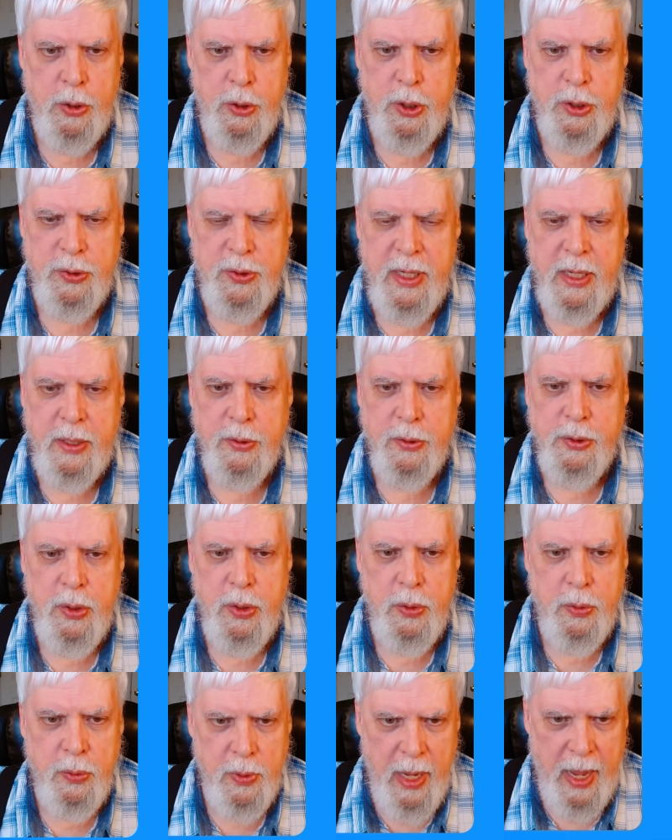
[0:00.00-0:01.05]
just tells
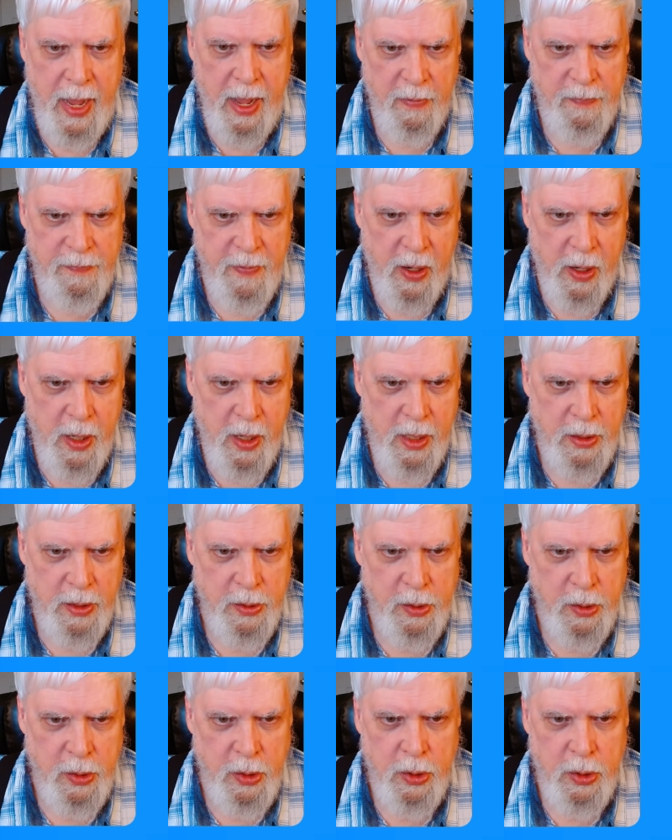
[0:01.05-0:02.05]
you how far